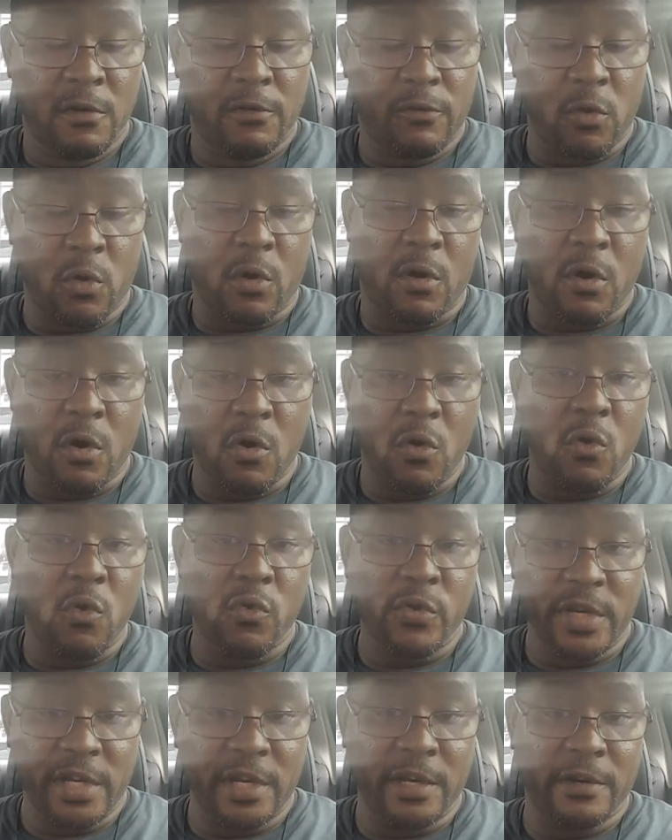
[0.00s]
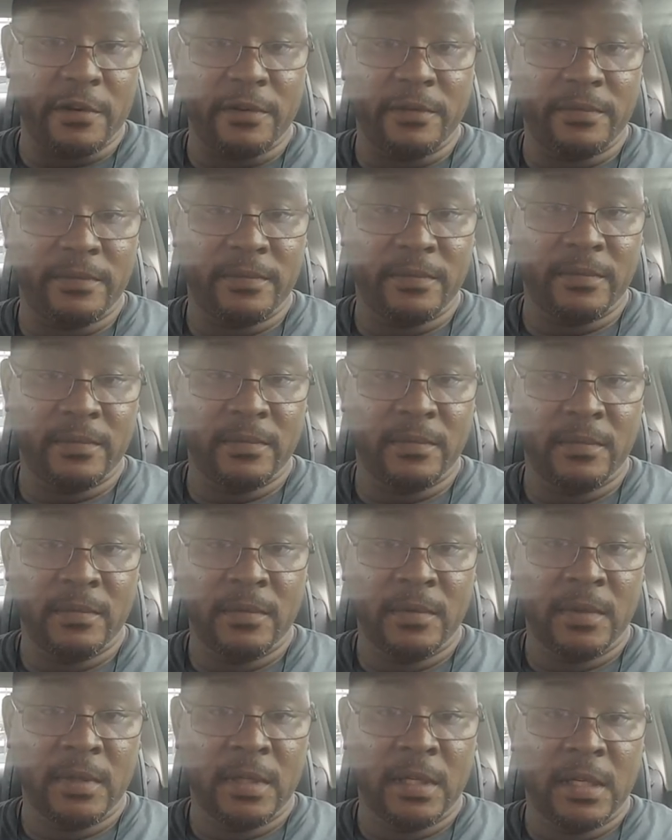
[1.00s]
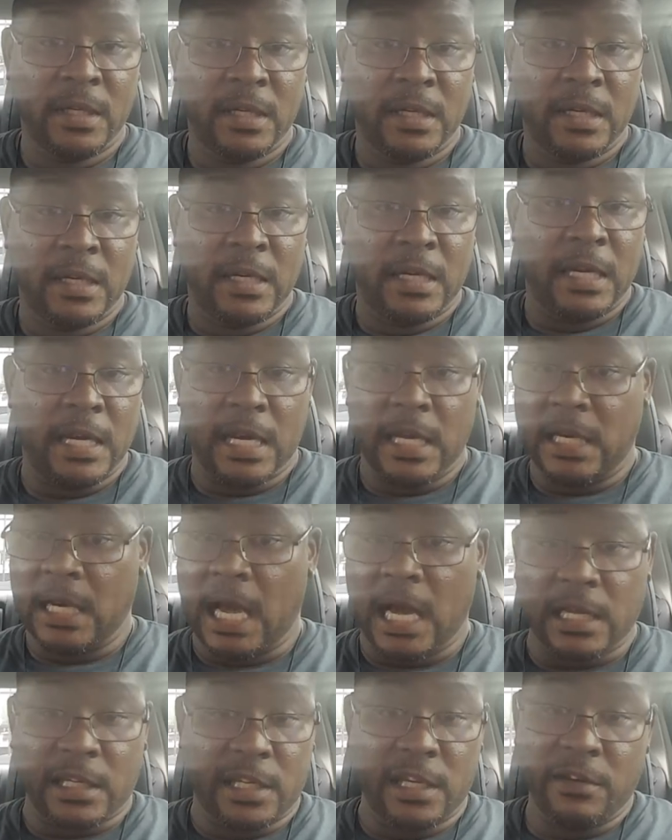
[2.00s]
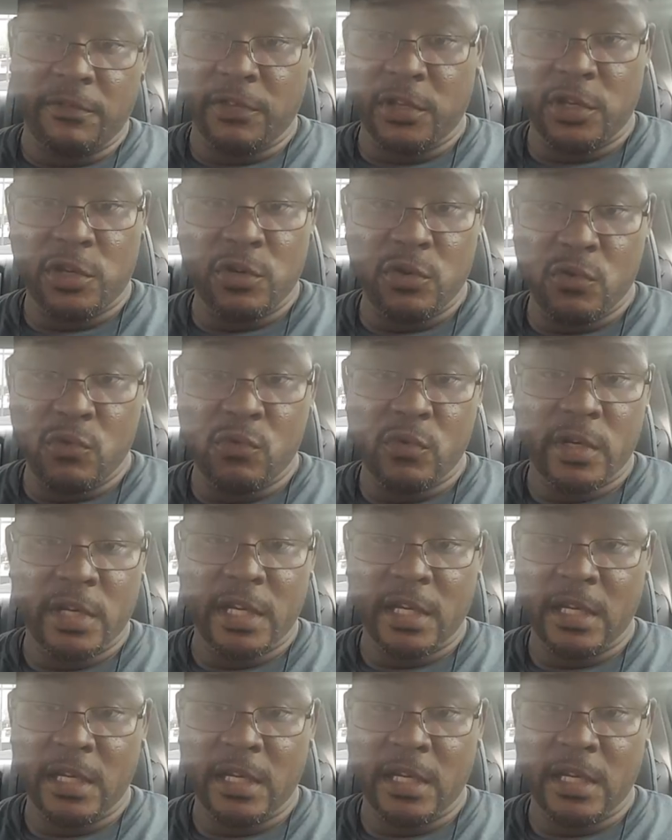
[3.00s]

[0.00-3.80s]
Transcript: for a whole year and not giving you